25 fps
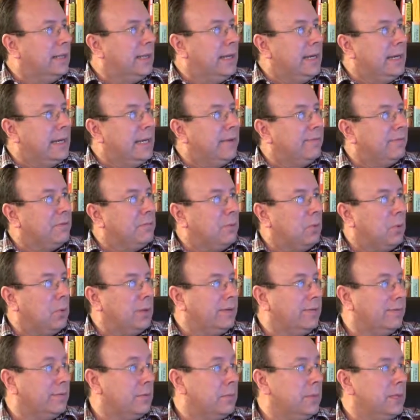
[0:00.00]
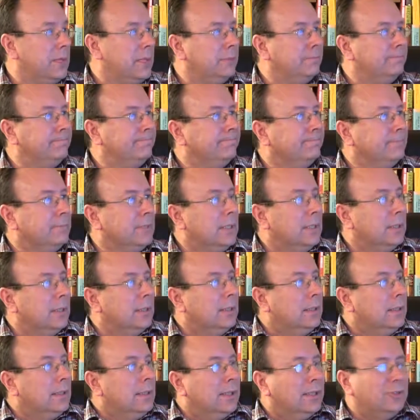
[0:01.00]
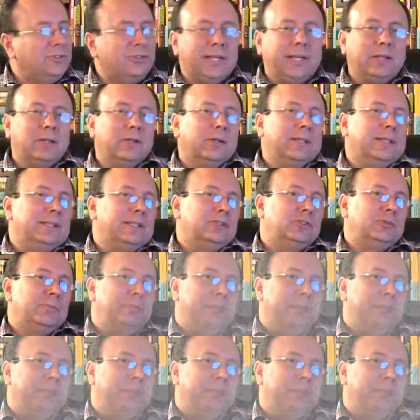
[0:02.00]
any given point for me. Let's take a look at this